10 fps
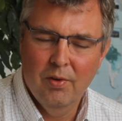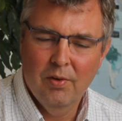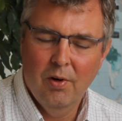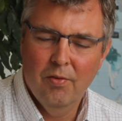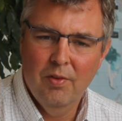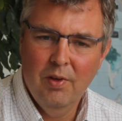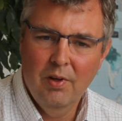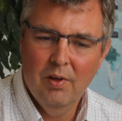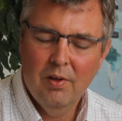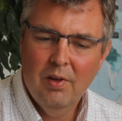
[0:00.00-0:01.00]
of
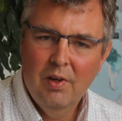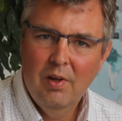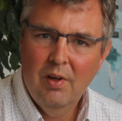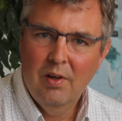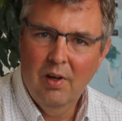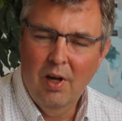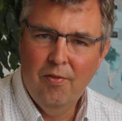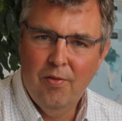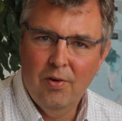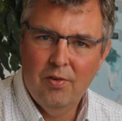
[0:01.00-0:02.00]
the
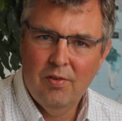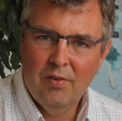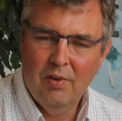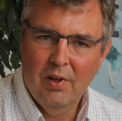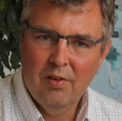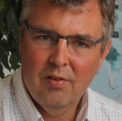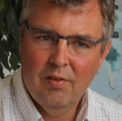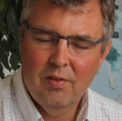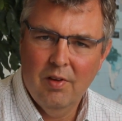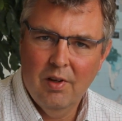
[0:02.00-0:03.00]
efforts
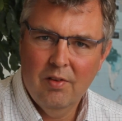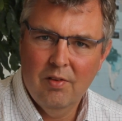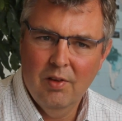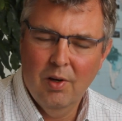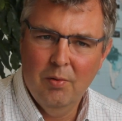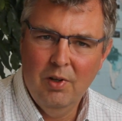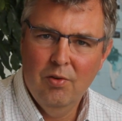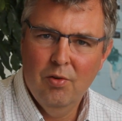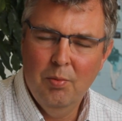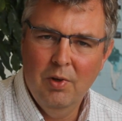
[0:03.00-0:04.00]
that now need
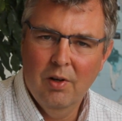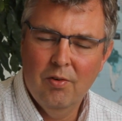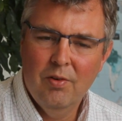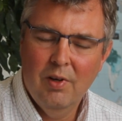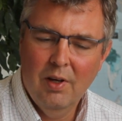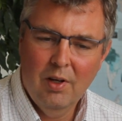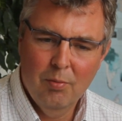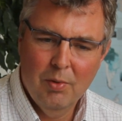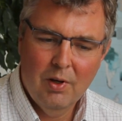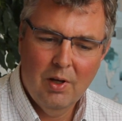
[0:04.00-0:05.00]
to be undertaken
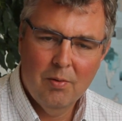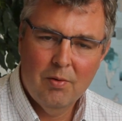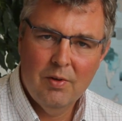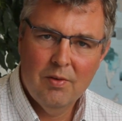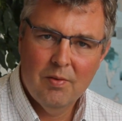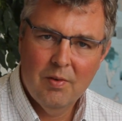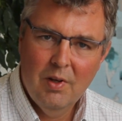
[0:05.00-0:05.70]
by countries.